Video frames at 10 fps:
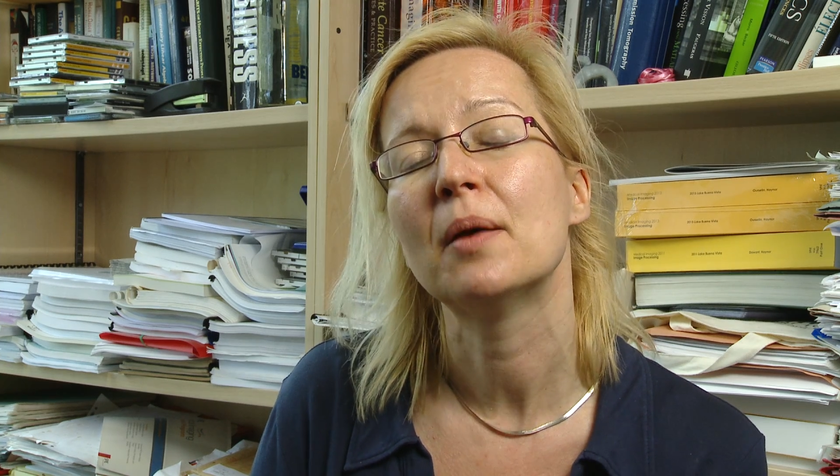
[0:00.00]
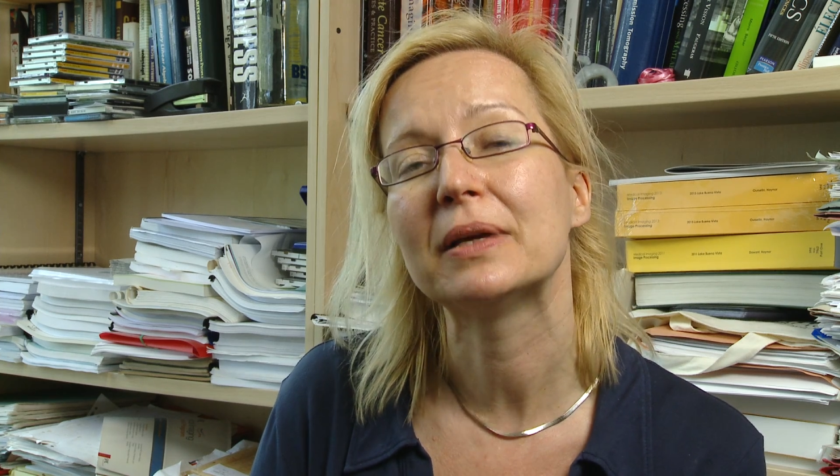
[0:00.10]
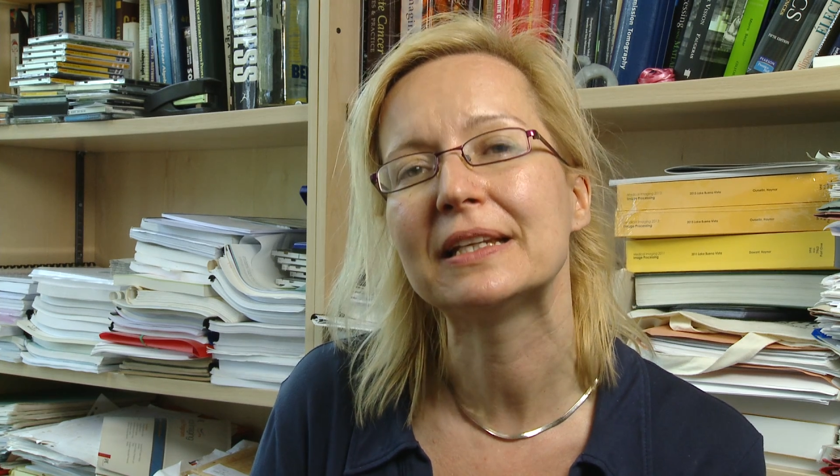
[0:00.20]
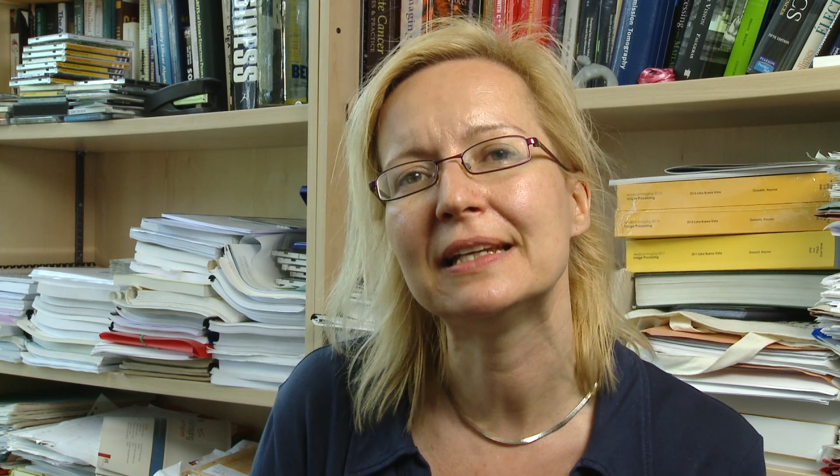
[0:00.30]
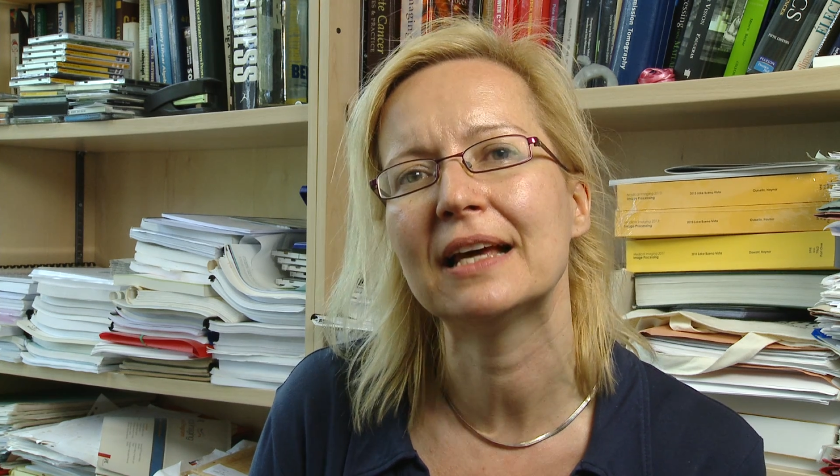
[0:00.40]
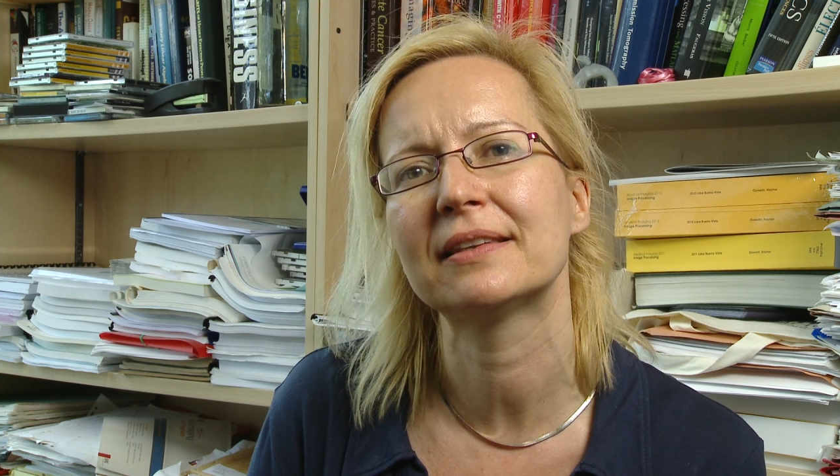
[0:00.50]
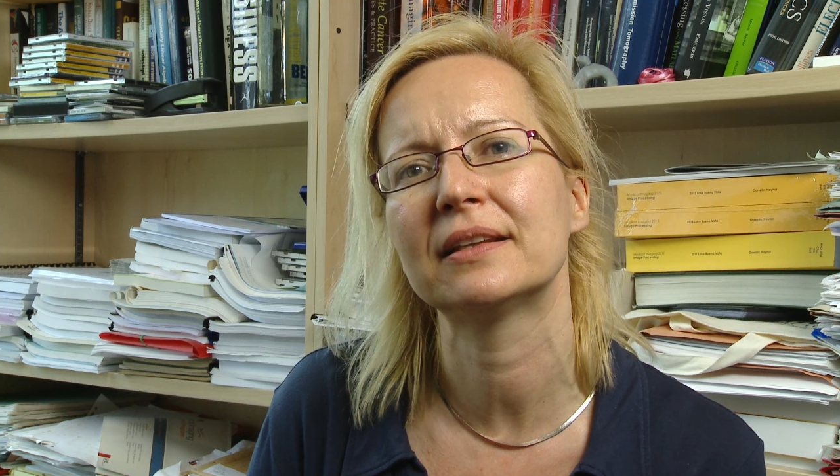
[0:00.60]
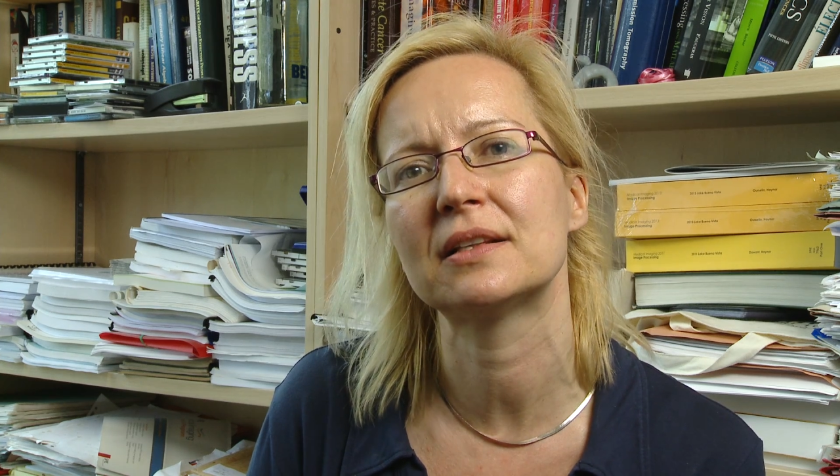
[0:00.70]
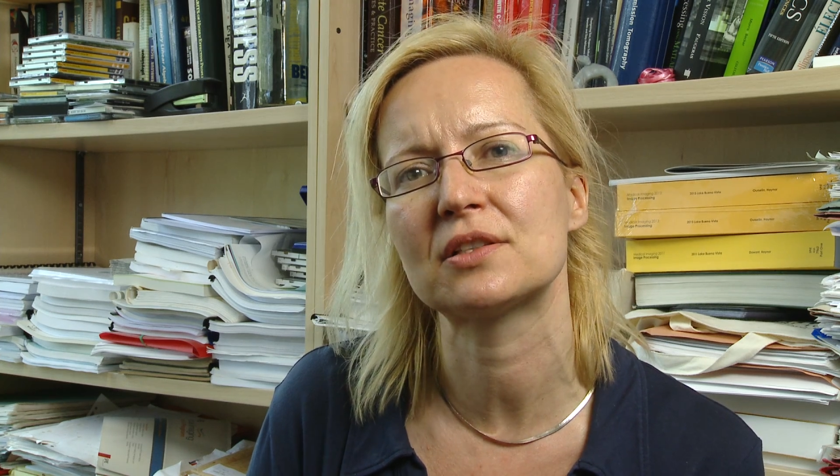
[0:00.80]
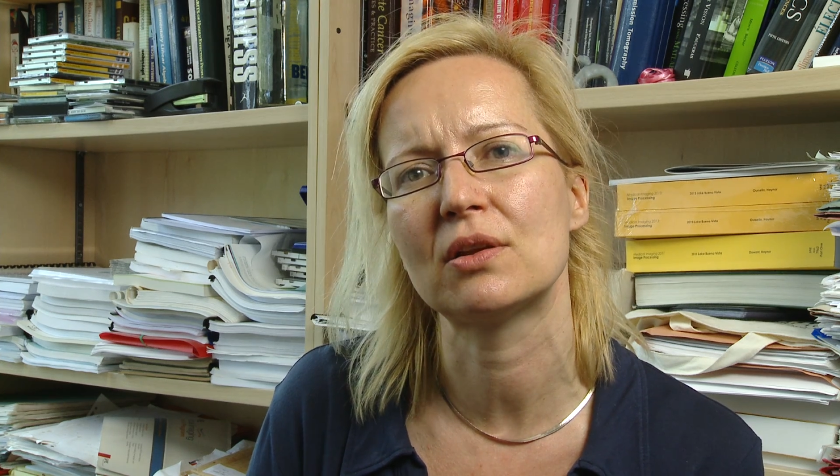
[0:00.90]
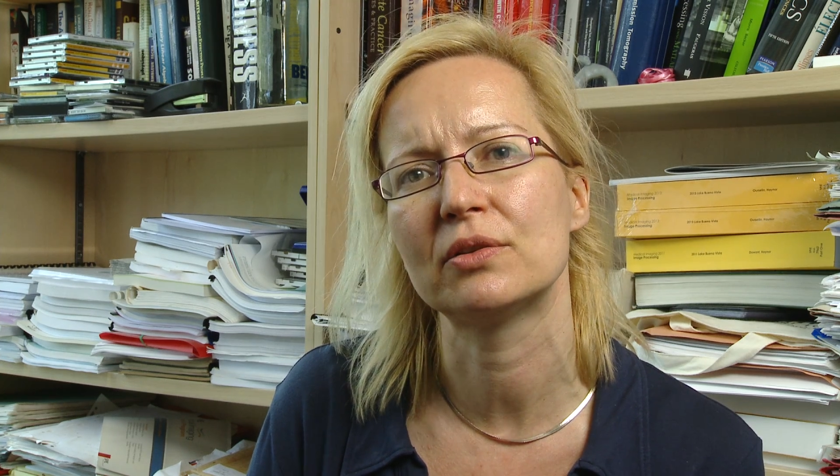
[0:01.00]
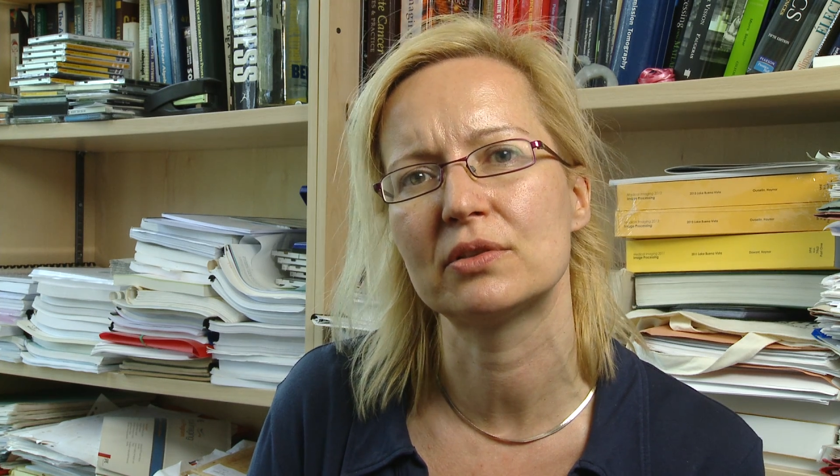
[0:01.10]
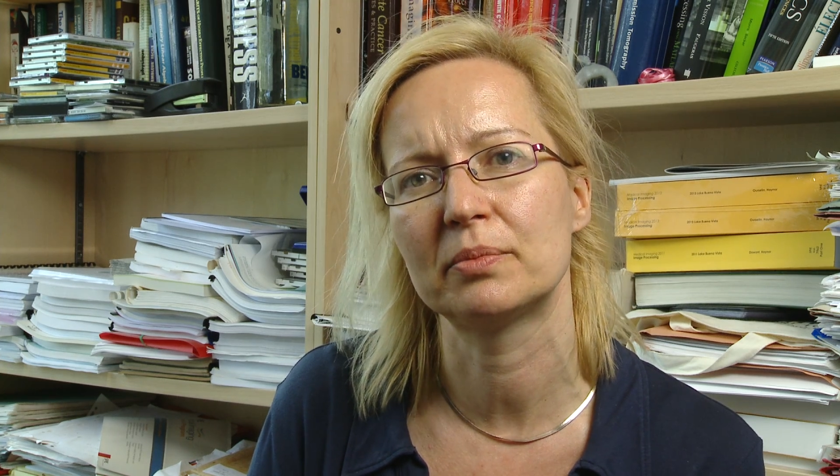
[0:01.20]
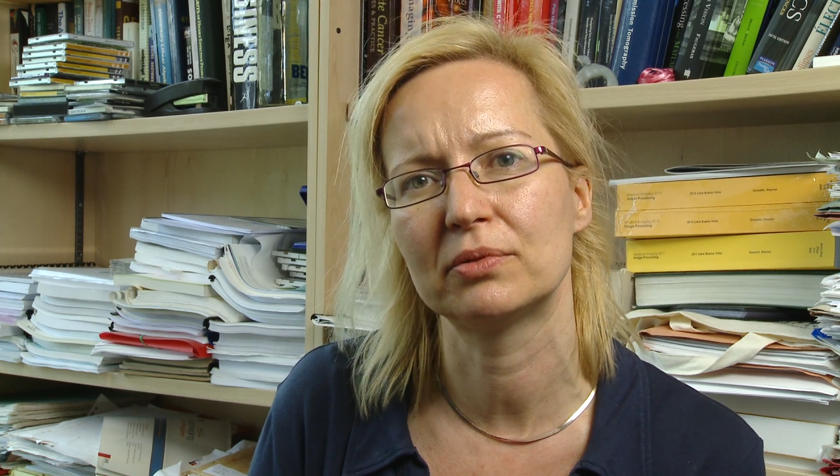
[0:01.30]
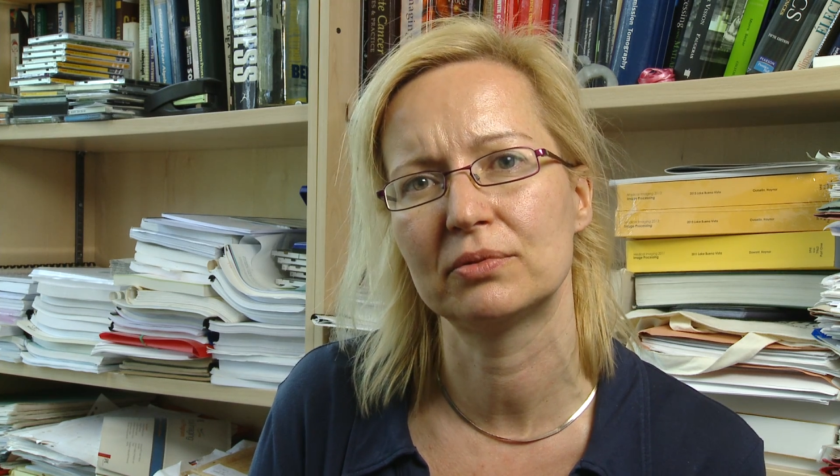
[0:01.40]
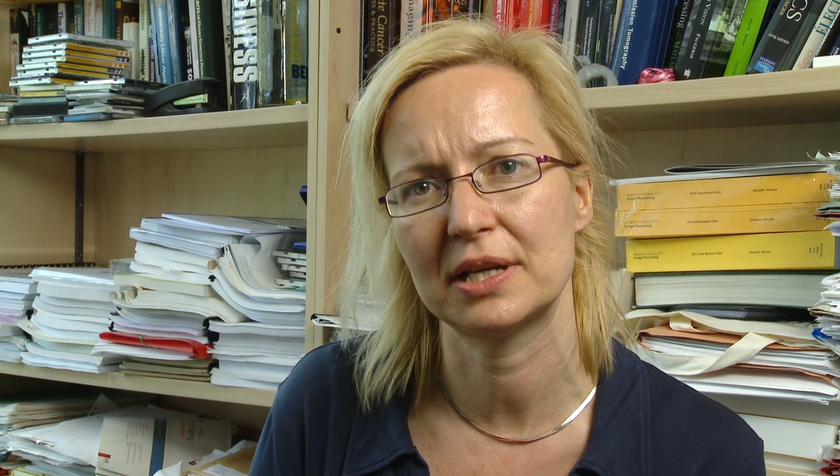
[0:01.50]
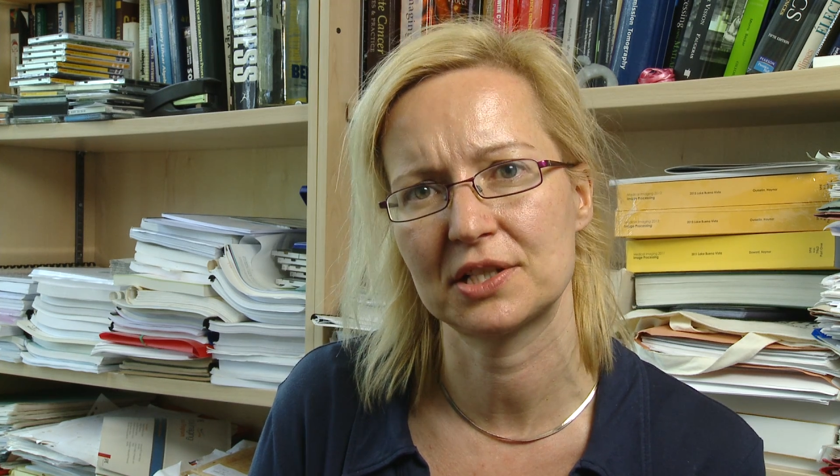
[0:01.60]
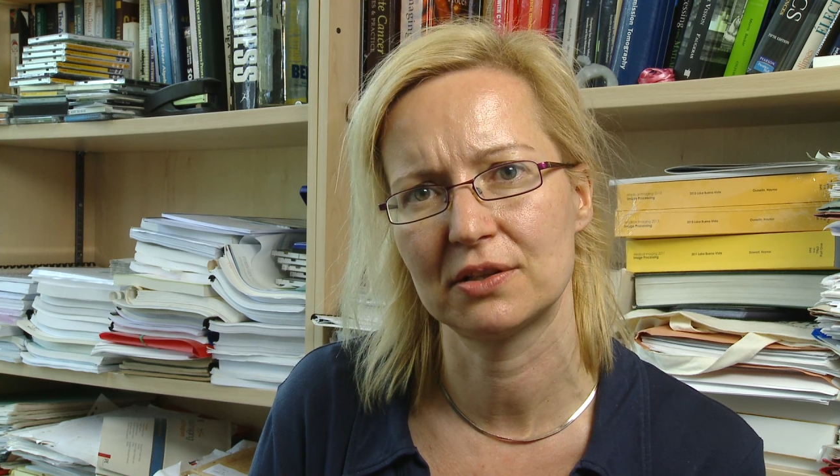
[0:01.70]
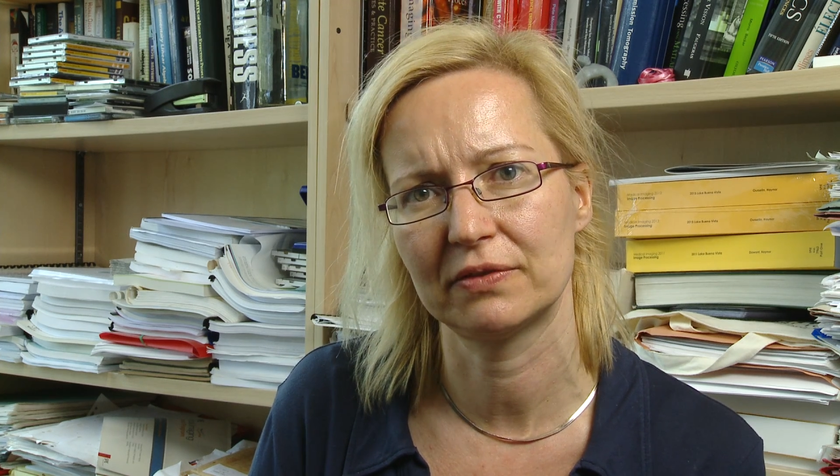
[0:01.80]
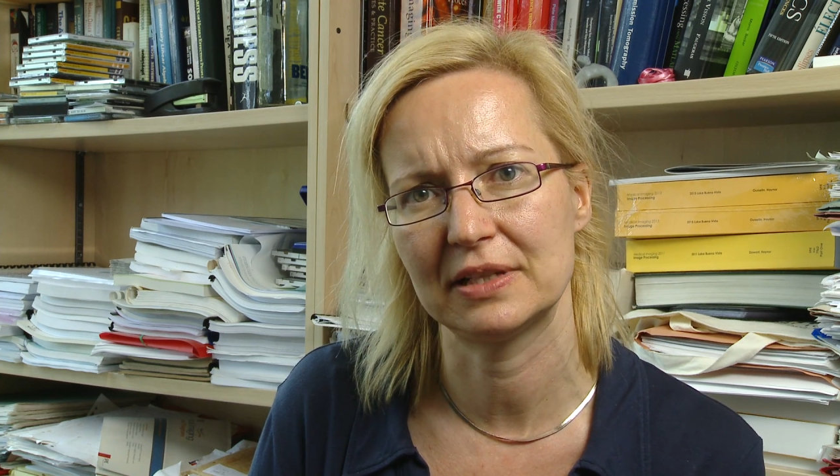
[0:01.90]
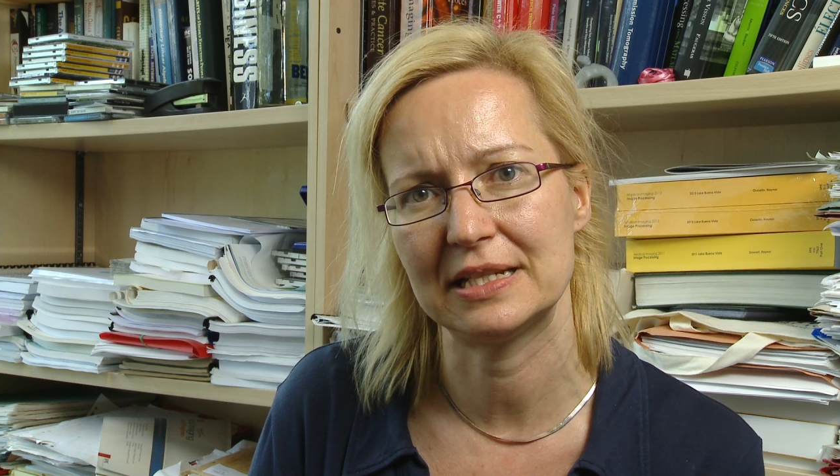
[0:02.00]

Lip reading: but nothing that slows the progression of